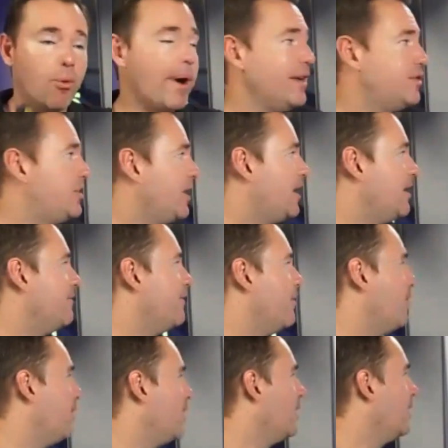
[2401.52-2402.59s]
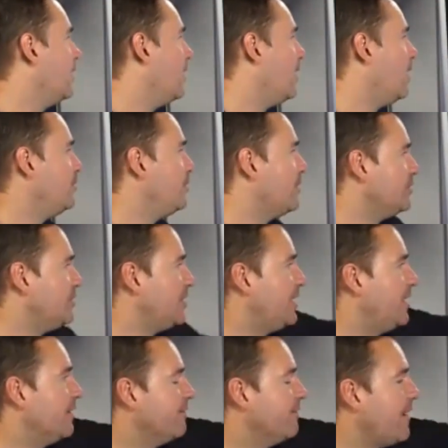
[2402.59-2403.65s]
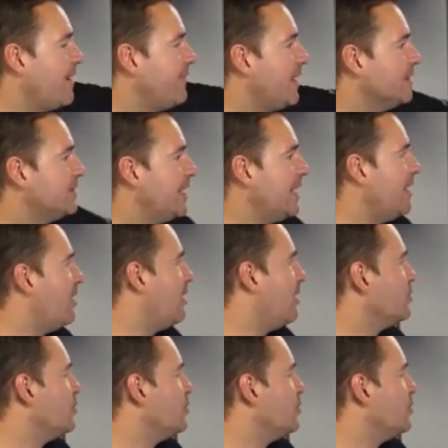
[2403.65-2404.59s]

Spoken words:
ways to convert. You can see here, $5,800